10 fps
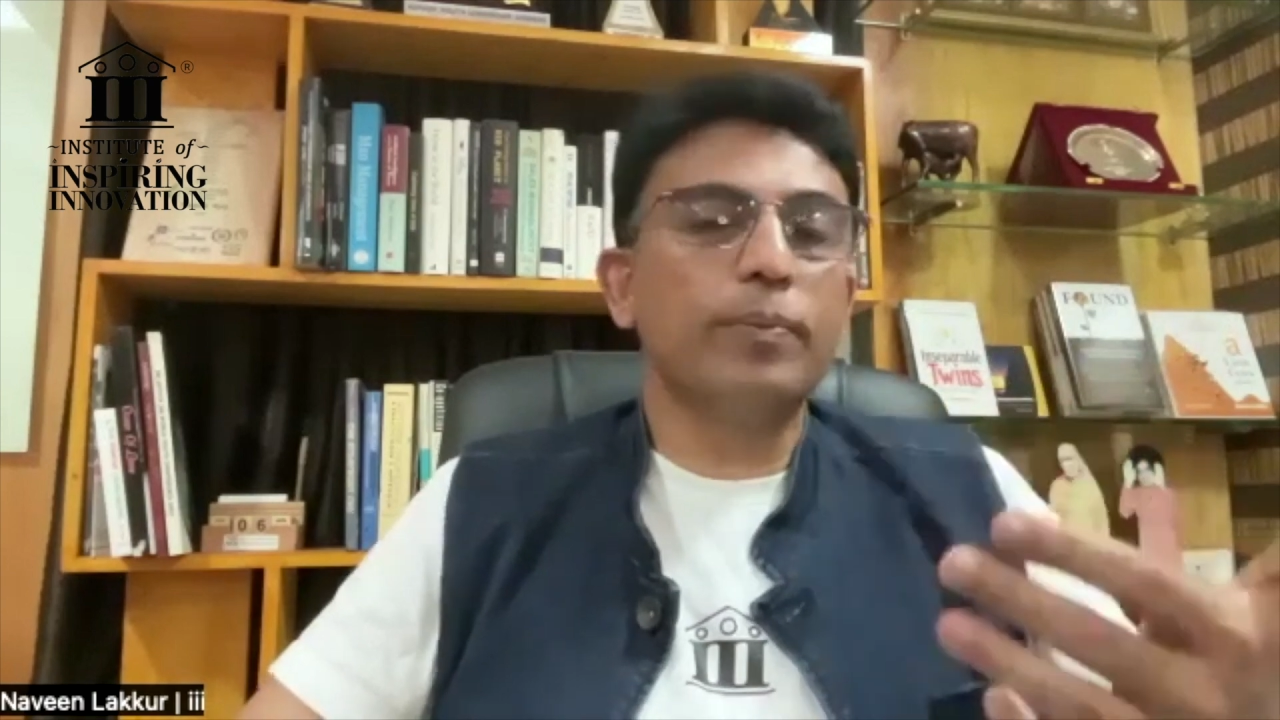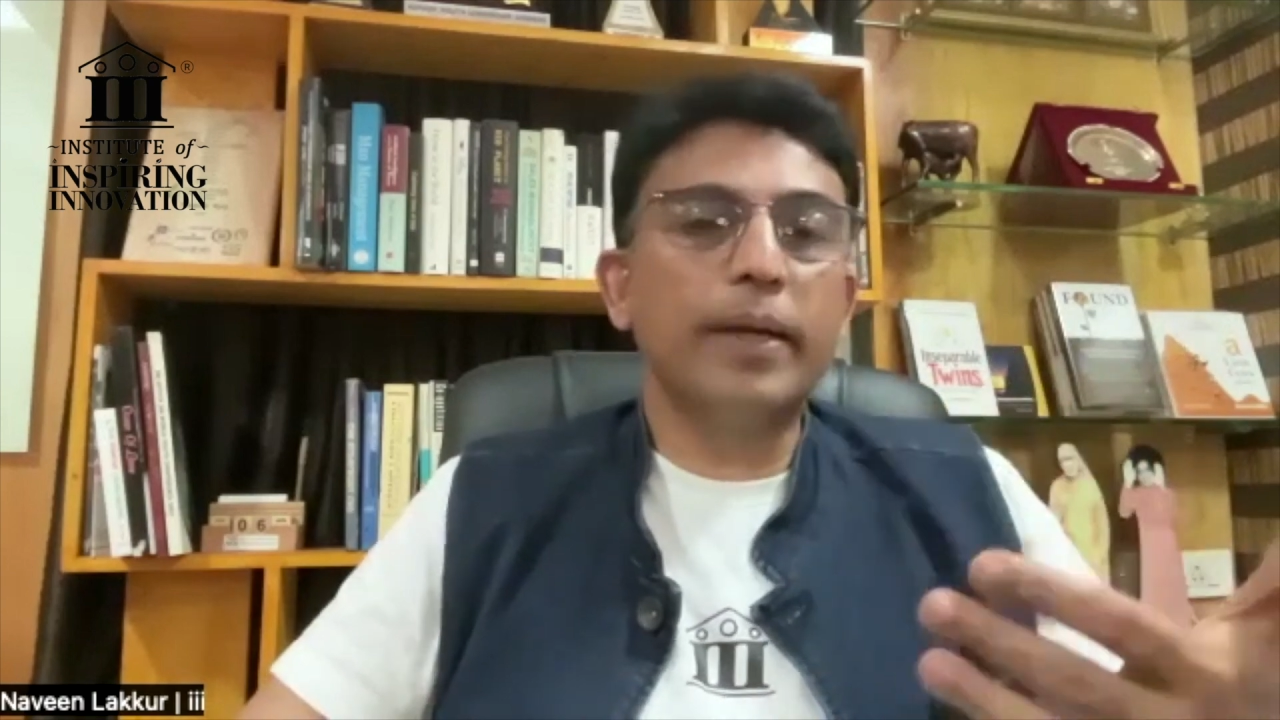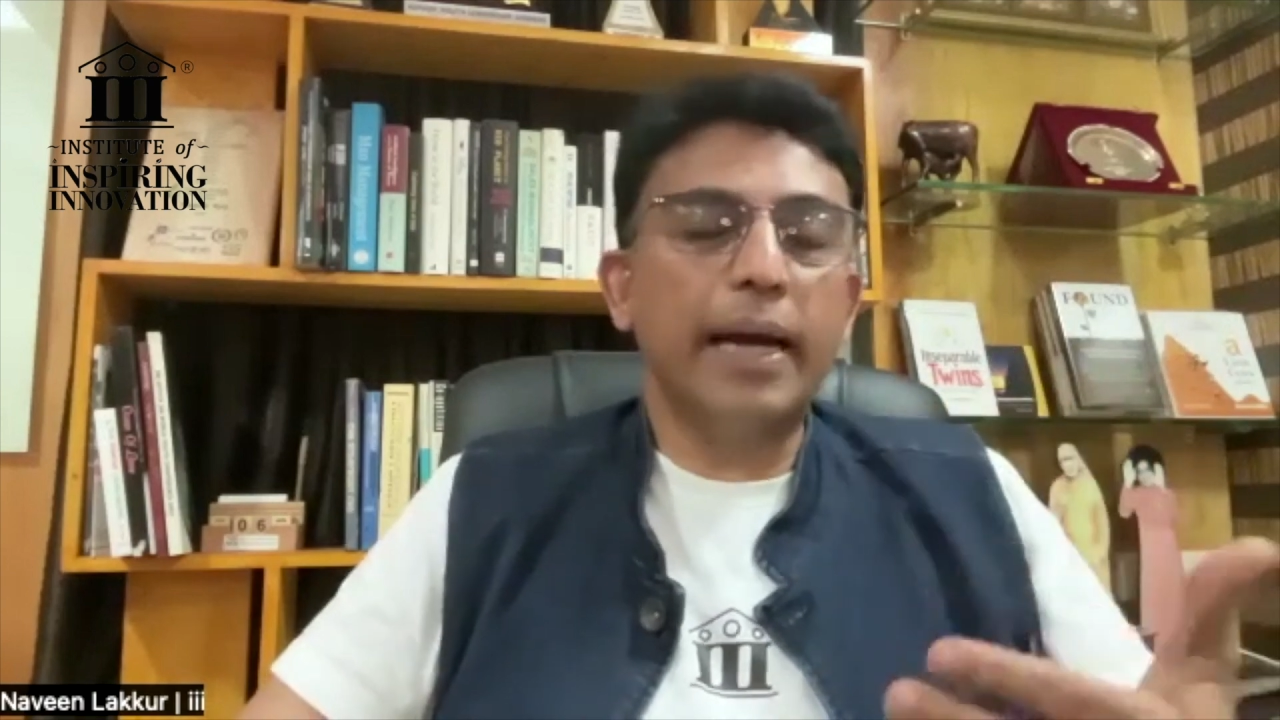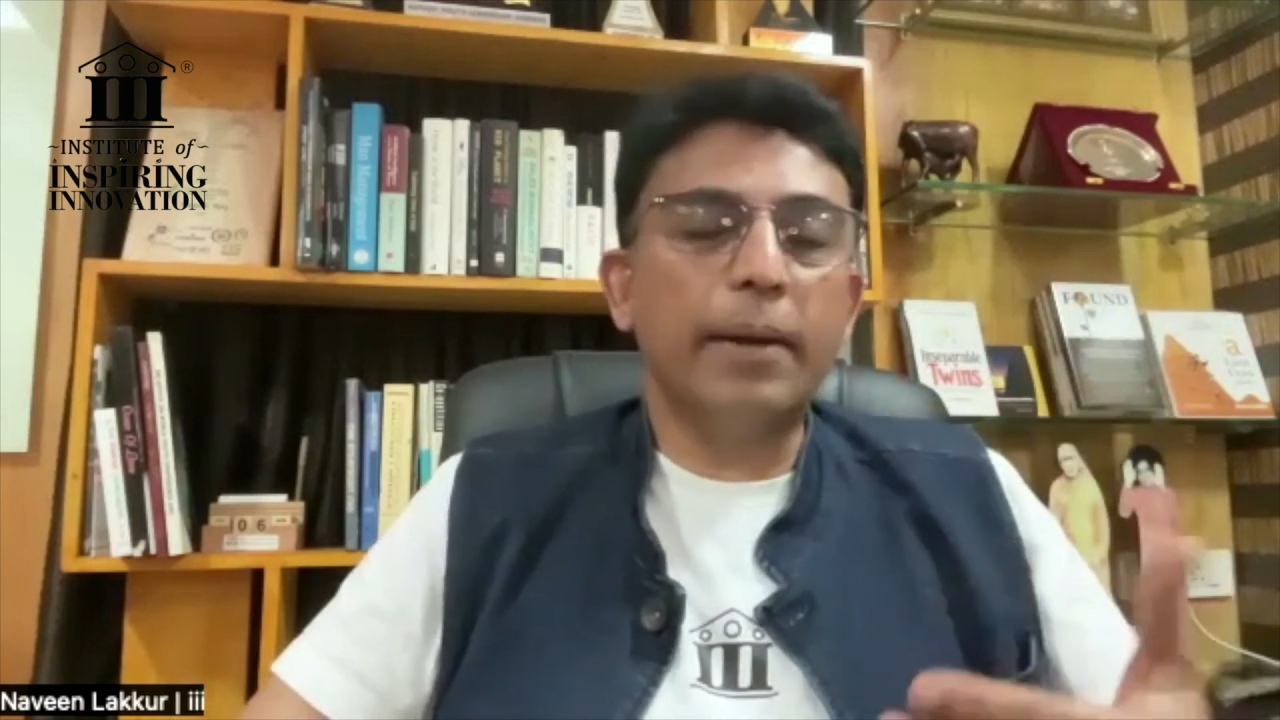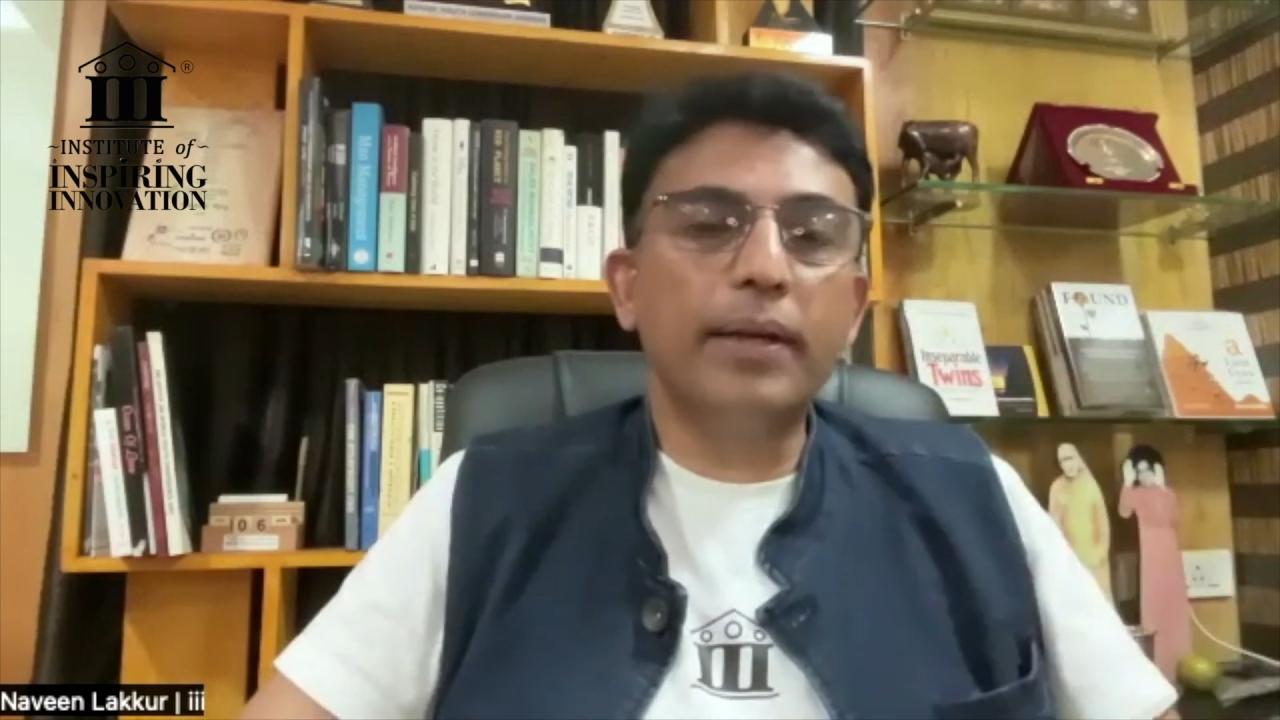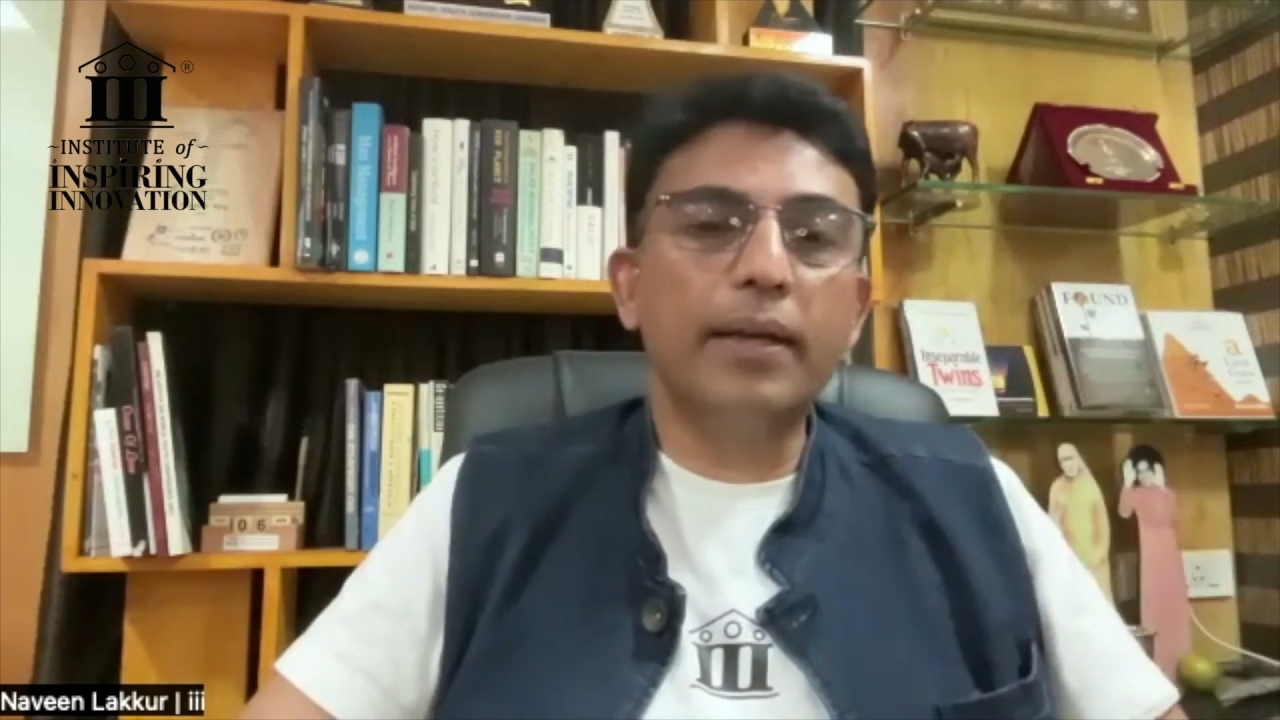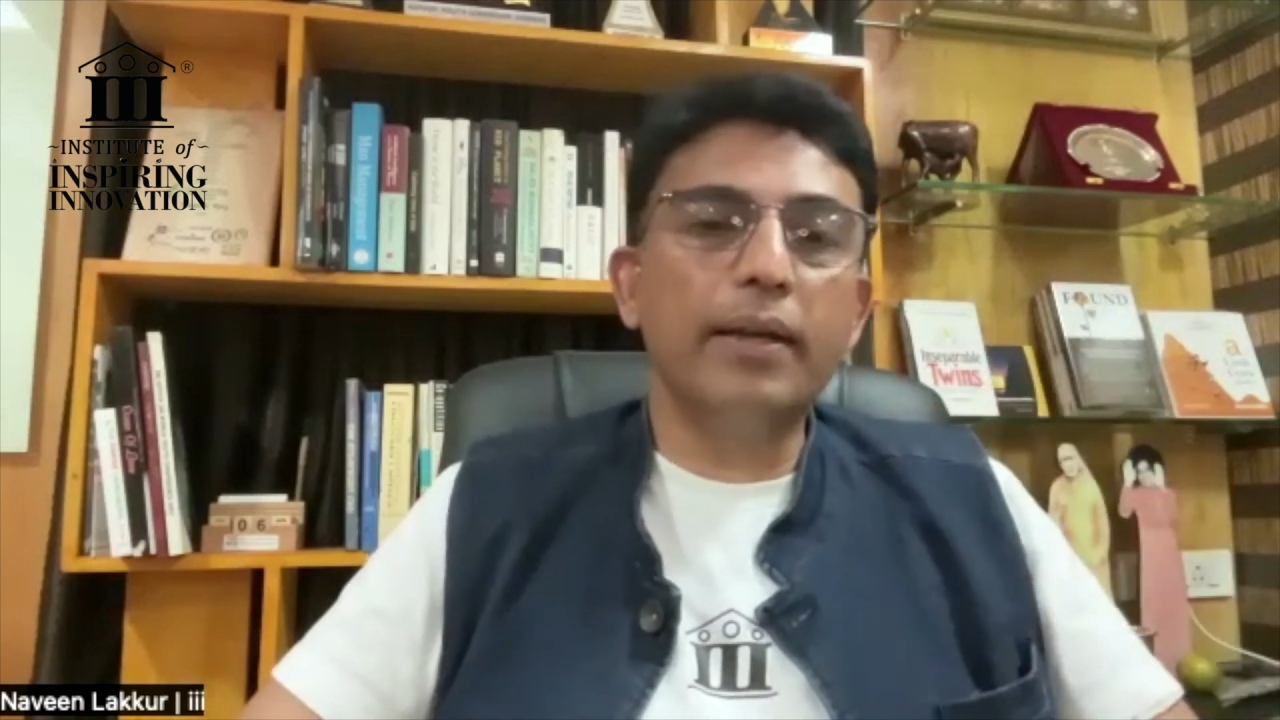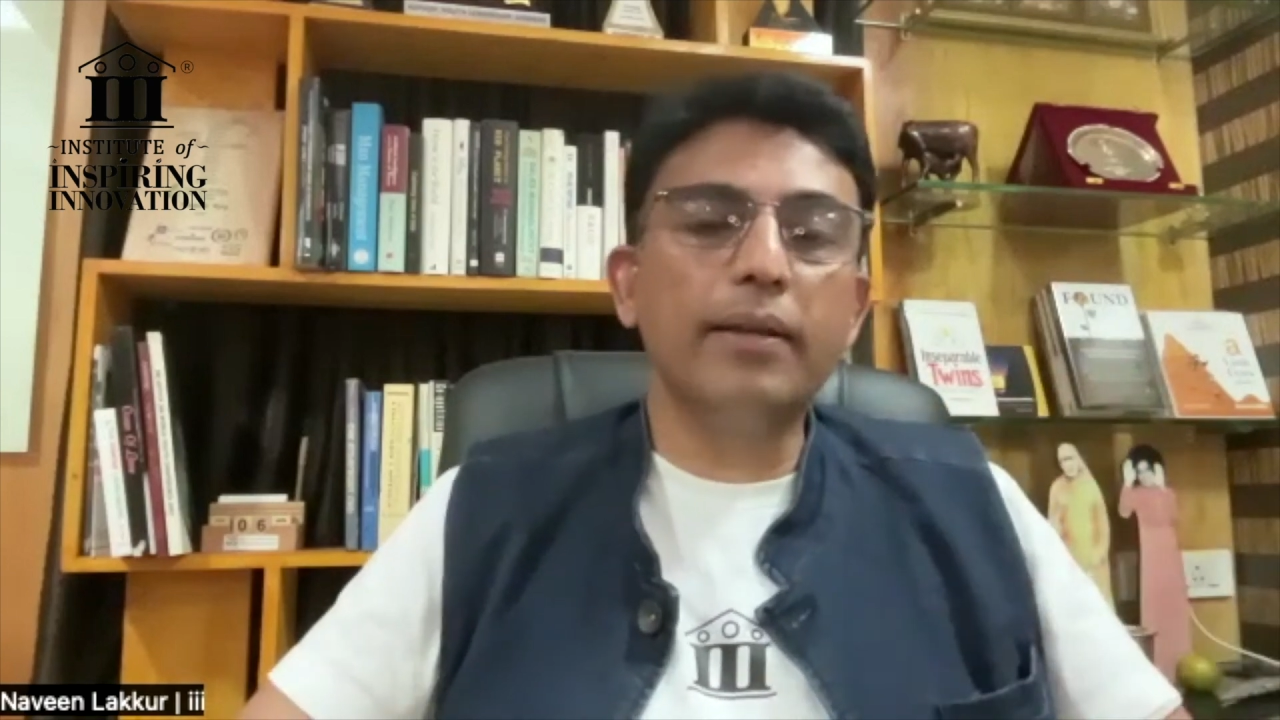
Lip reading: be happening